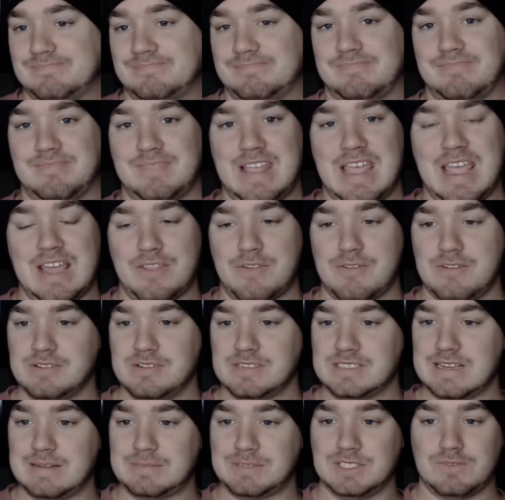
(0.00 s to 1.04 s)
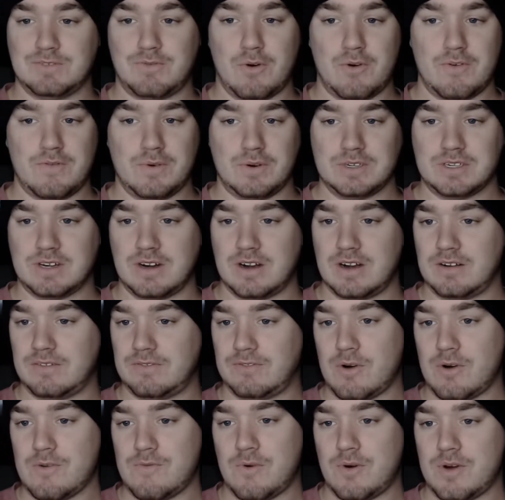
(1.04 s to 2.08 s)
he had 3 receptions,
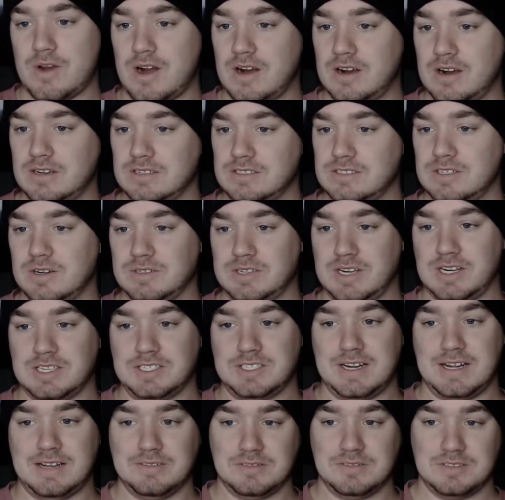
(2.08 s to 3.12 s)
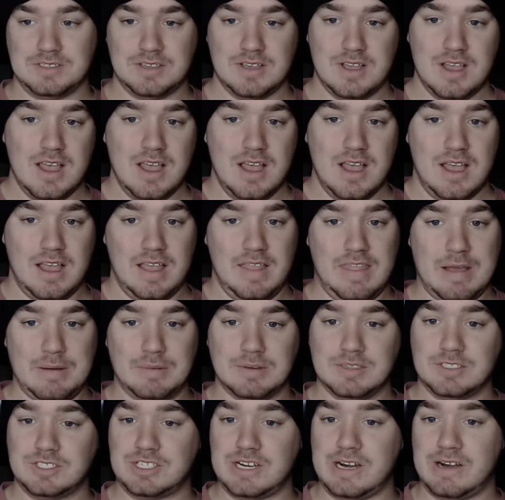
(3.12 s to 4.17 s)
44 yards, no touchdowns, and that
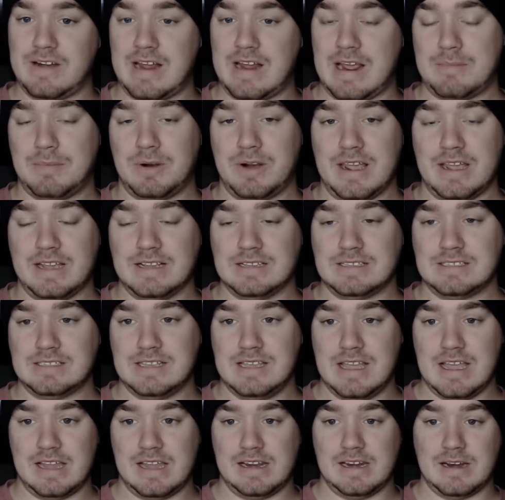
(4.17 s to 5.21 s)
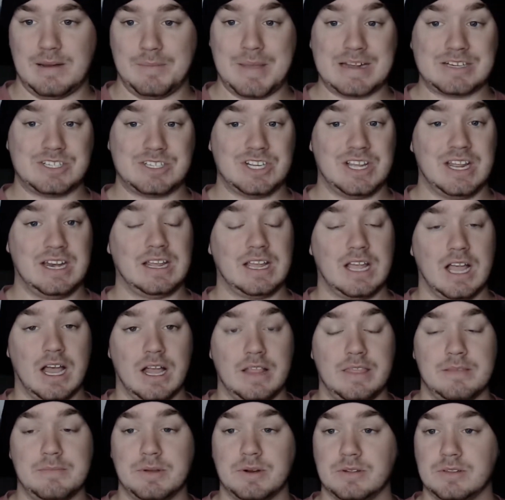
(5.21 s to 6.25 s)
was Jared Aberdeus. He ended up actually getting cut
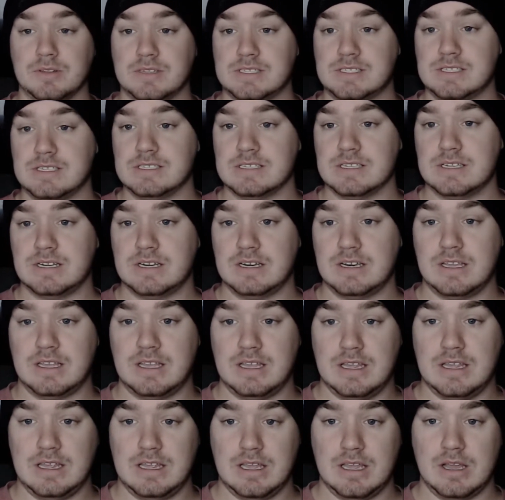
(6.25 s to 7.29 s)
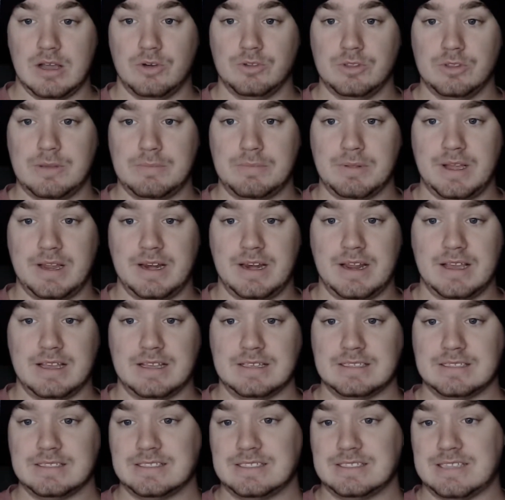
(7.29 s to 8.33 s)
in the middle of the season. He only played
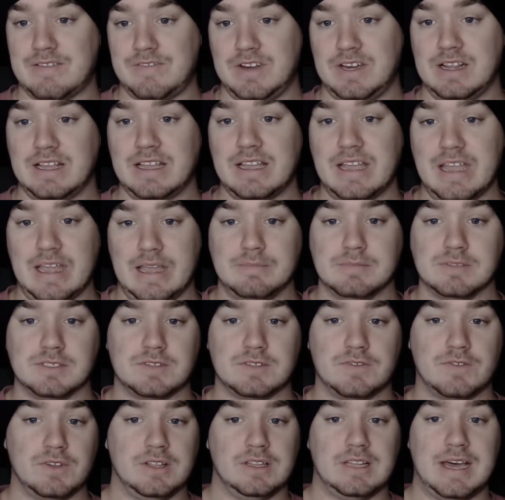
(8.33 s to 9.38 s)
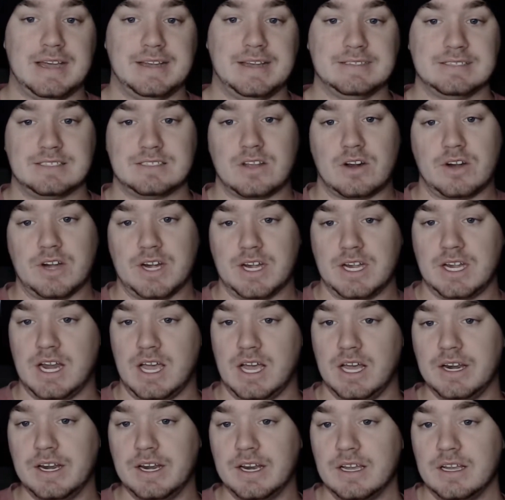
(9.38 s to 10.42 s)
7 games for the Lions, starting
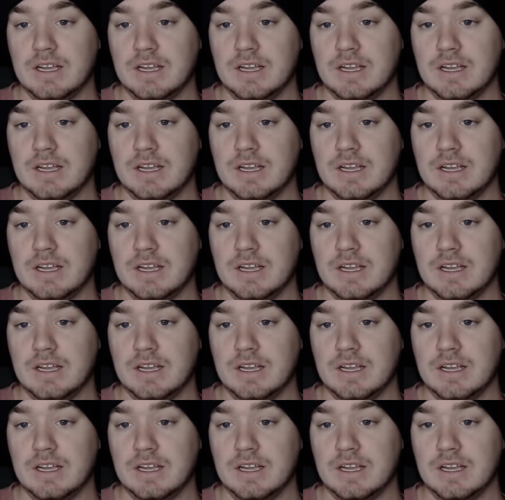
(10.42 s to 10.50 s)
none.